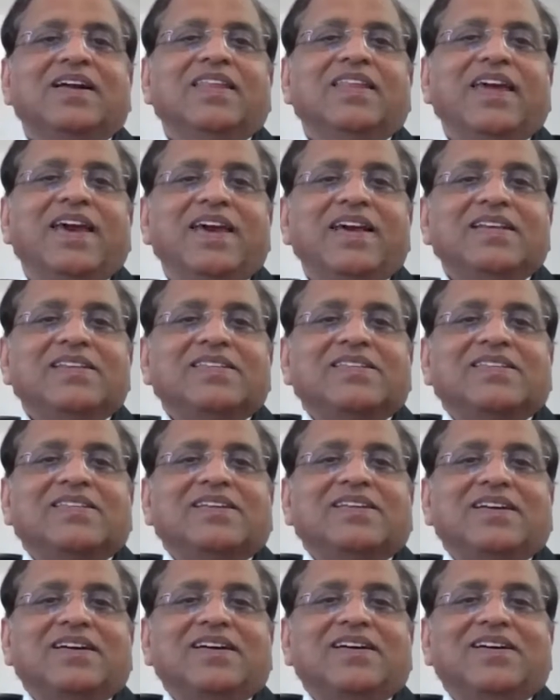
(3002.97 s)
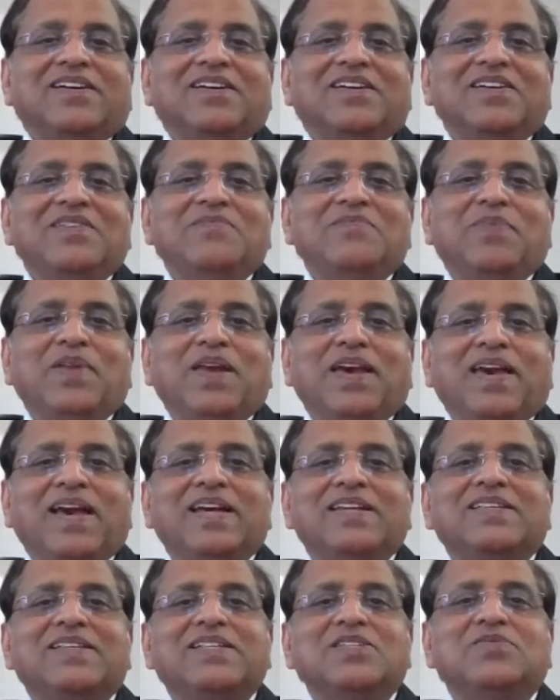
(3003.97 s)
there is
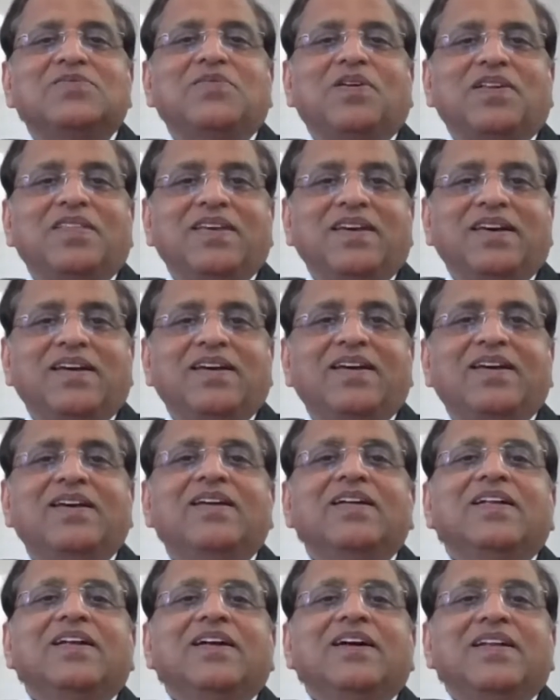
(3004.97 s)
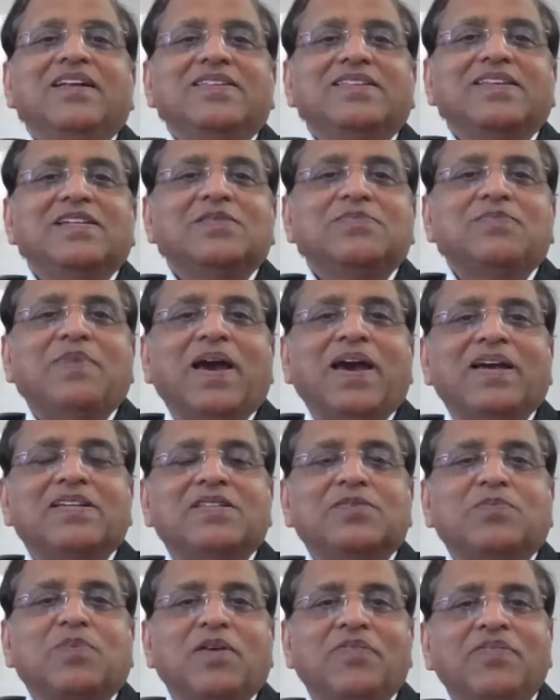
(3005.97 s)
implications for the Reserve
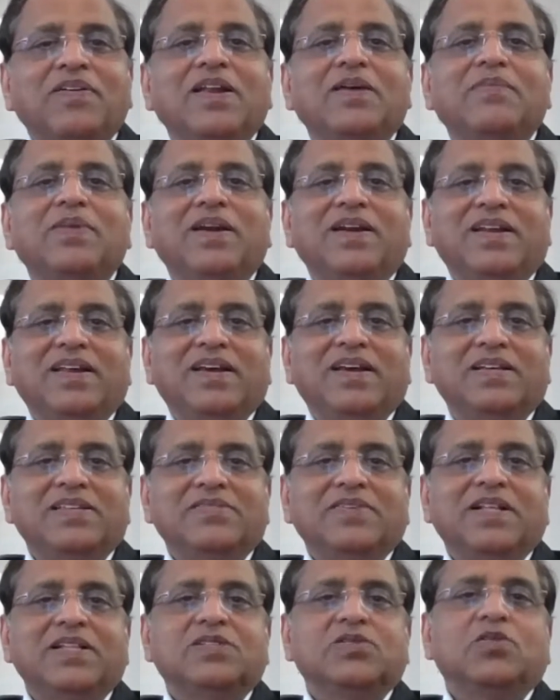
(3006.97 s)
Bank's profitability as well.